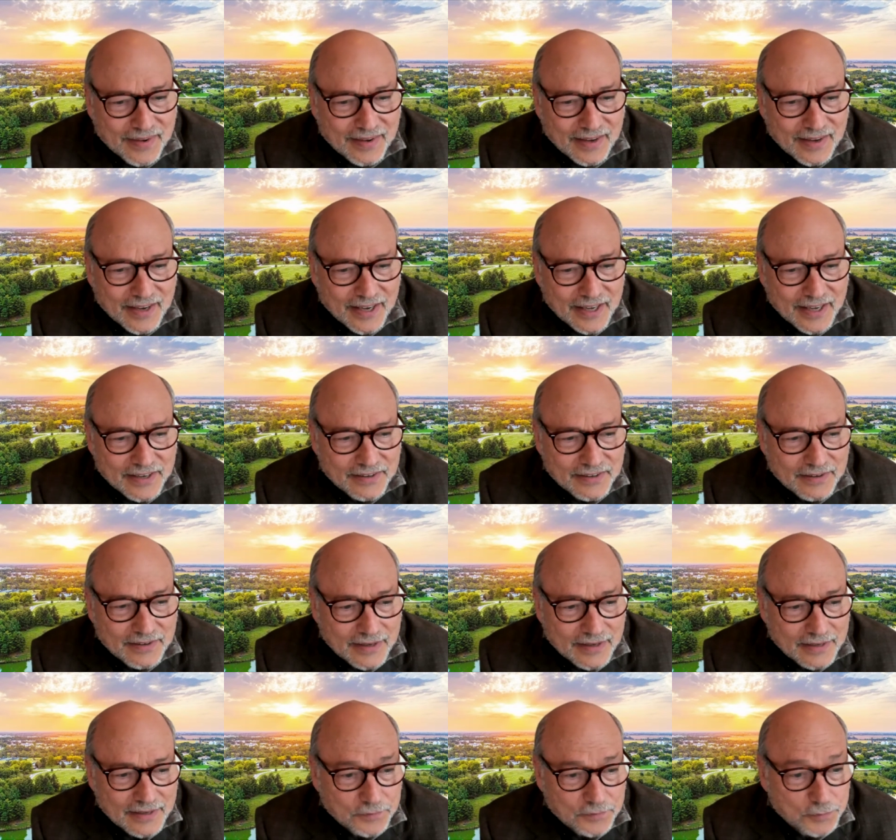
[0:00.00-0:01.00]
And
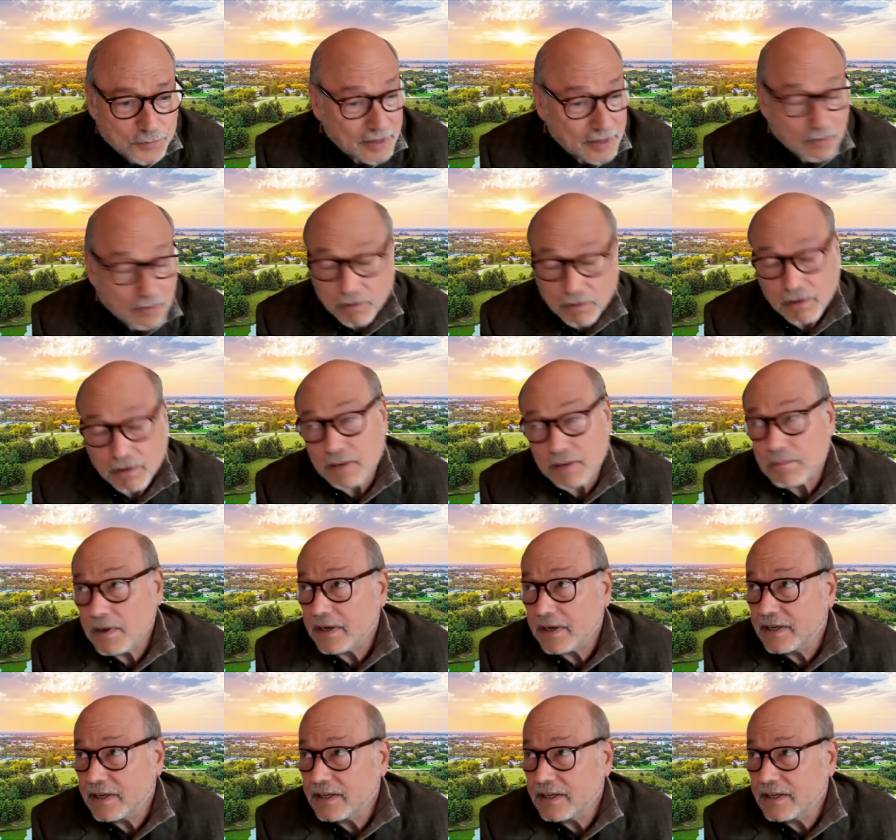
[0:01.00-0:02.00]
they spent a whole lot of
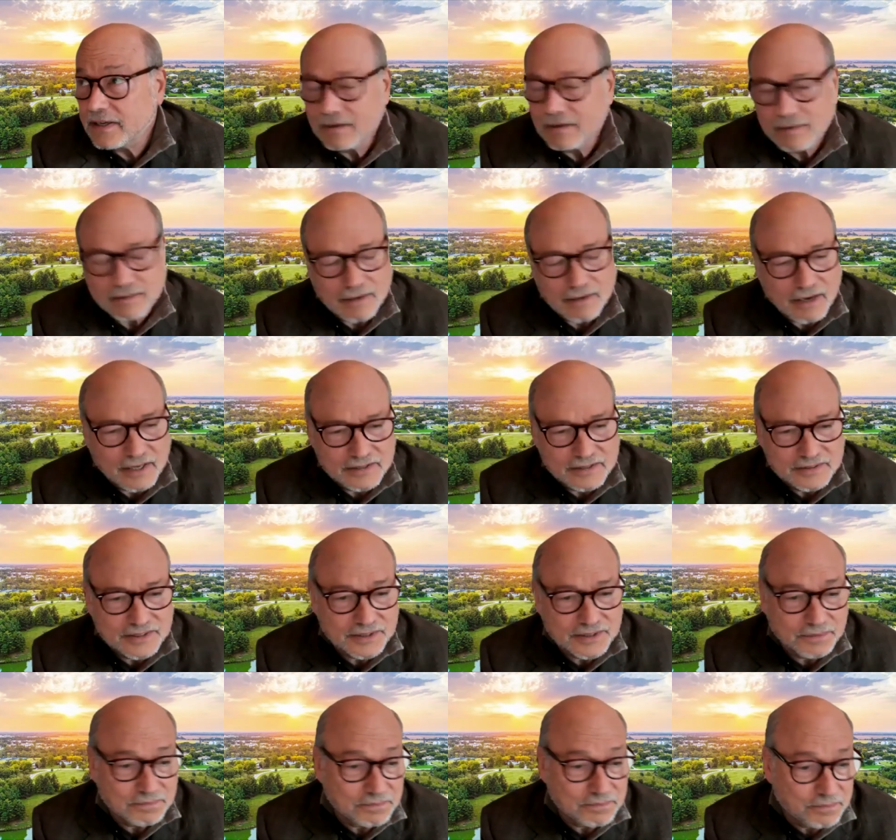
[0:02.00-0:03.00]
money on
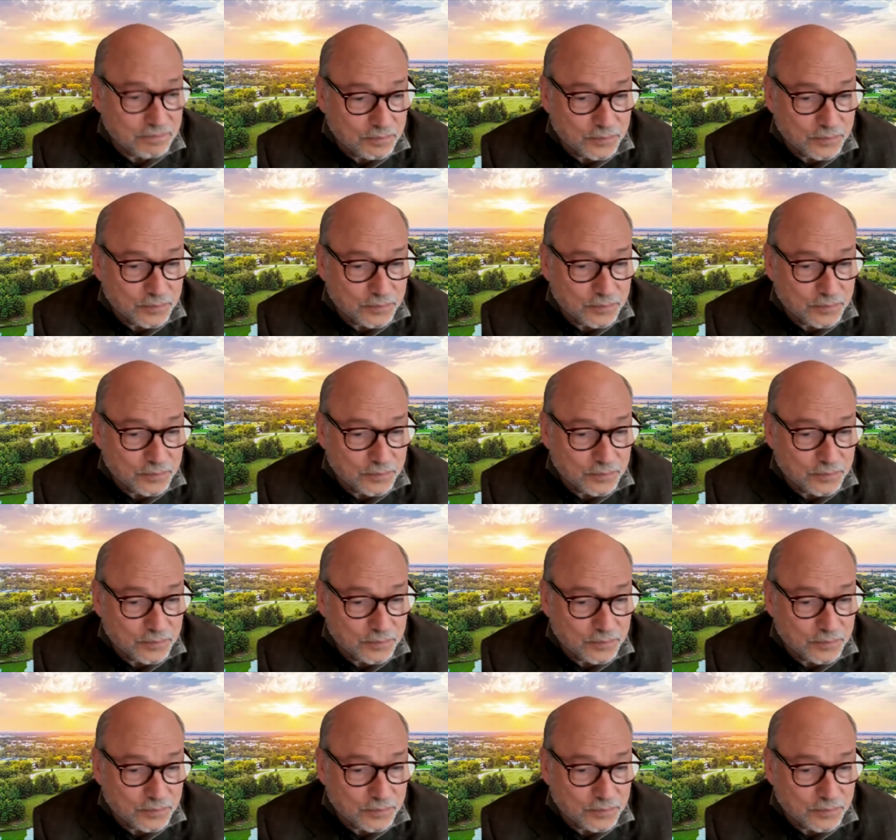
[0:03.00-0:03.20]
some,